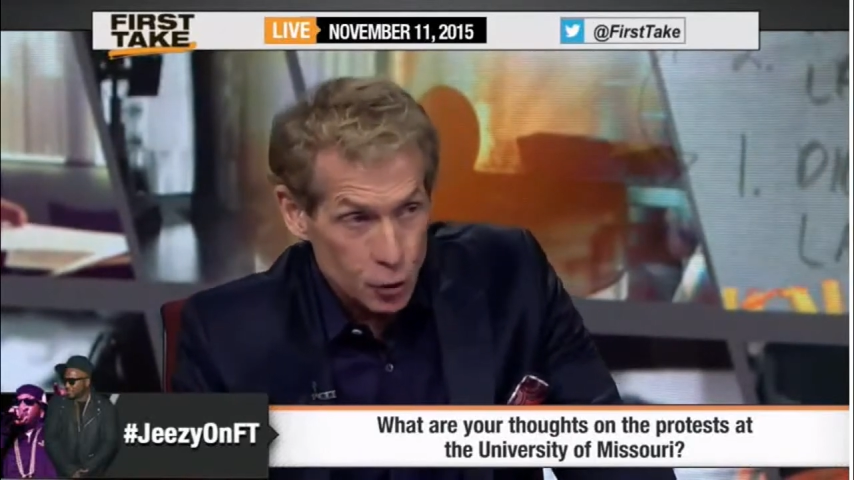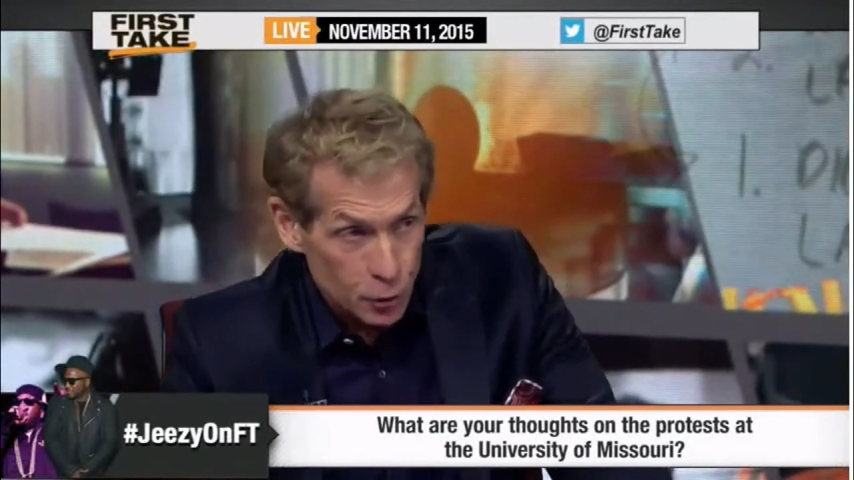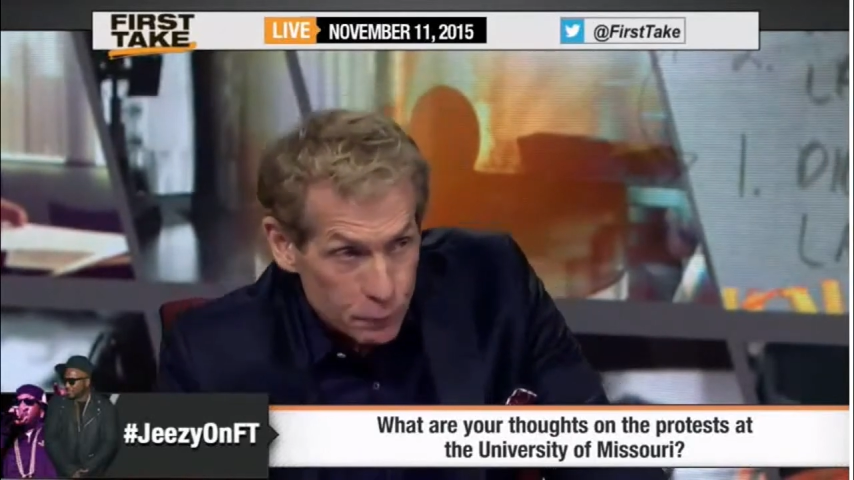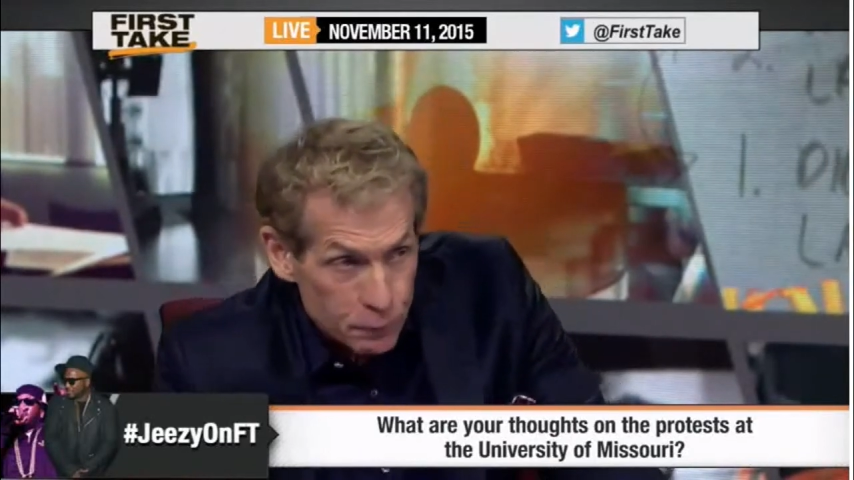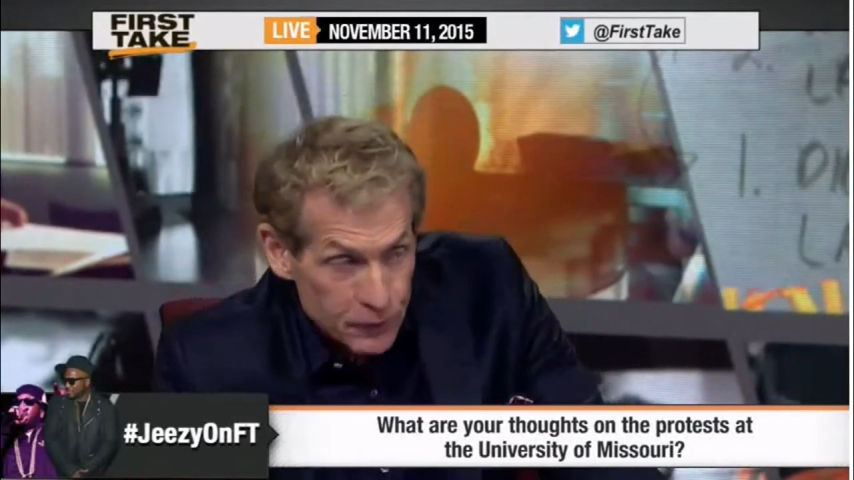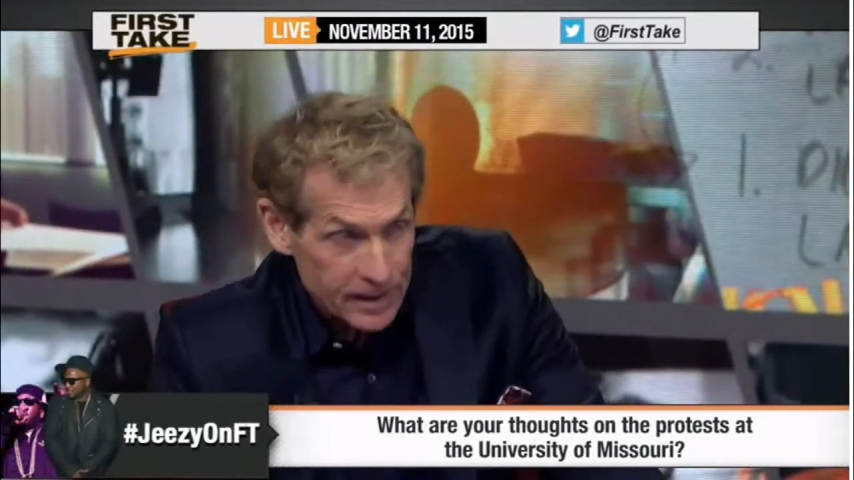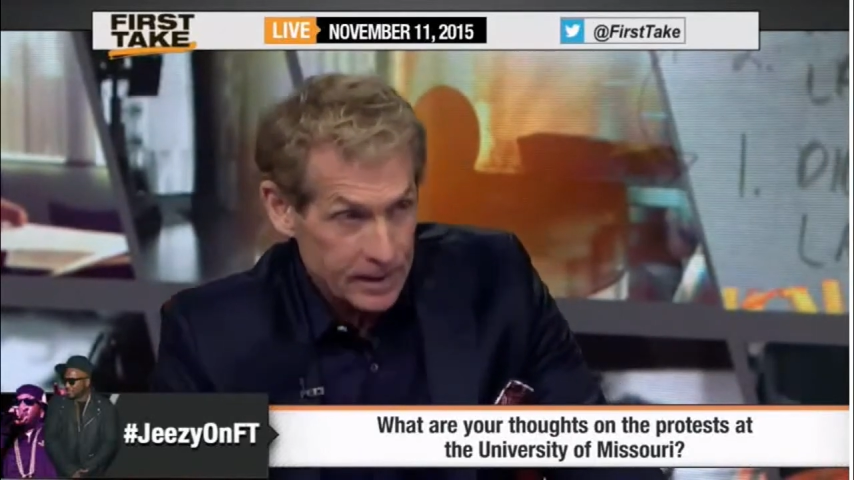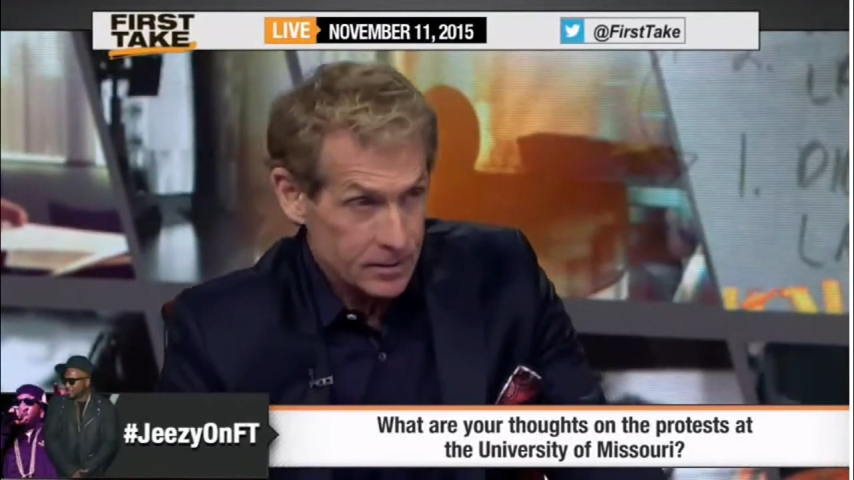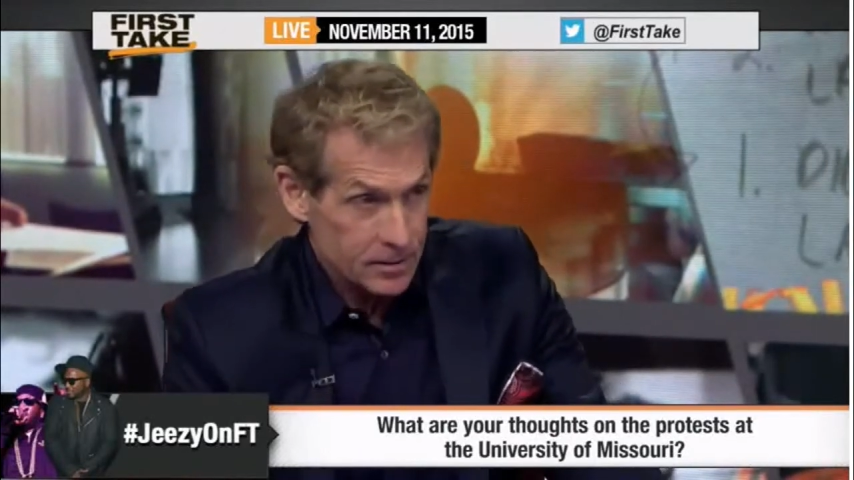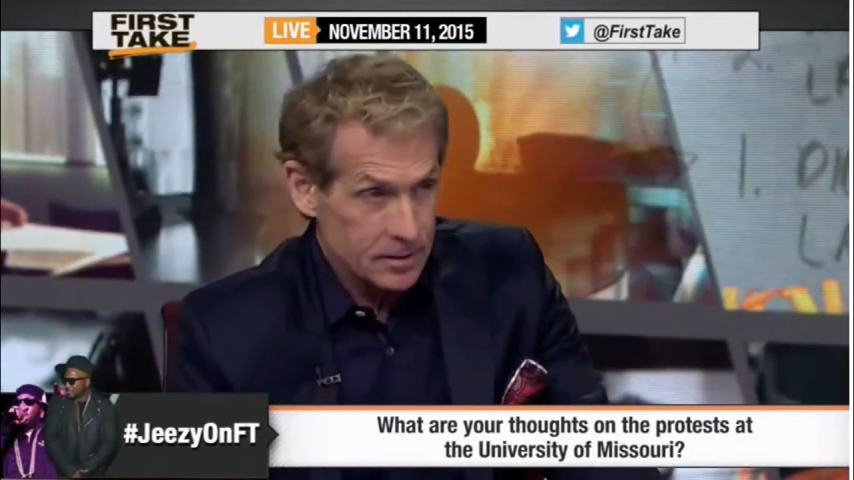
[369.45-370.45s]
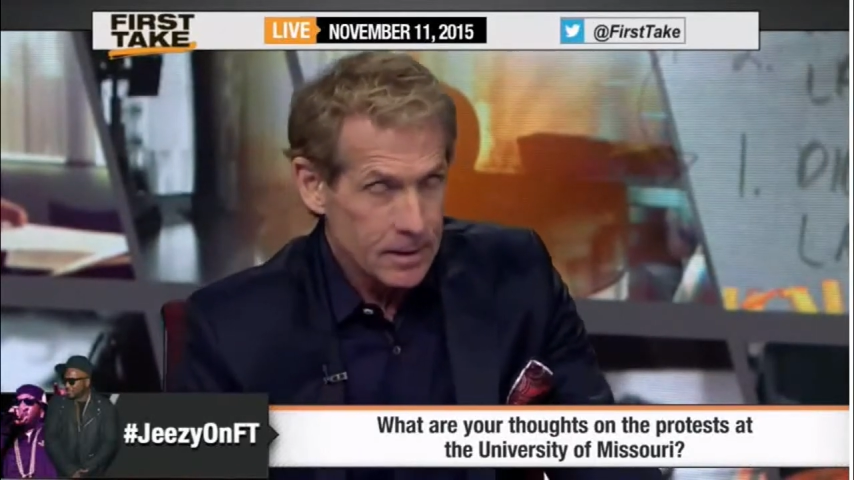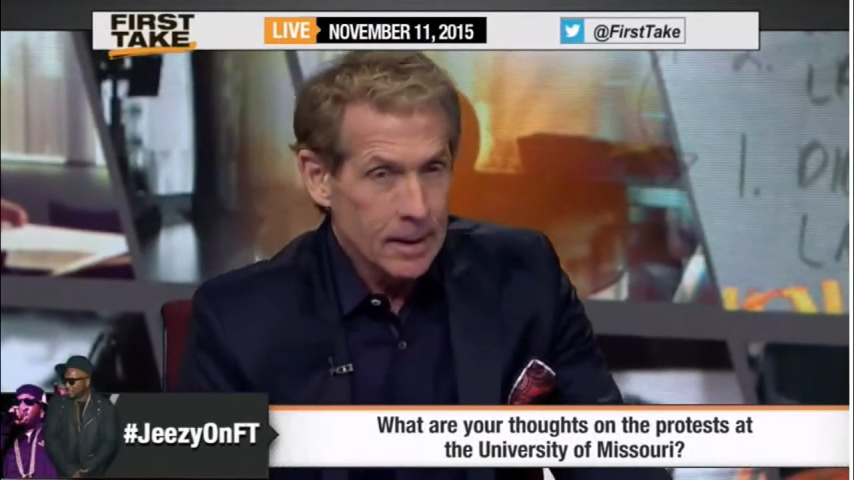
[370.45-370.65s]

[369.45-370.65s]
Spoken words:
to your fans.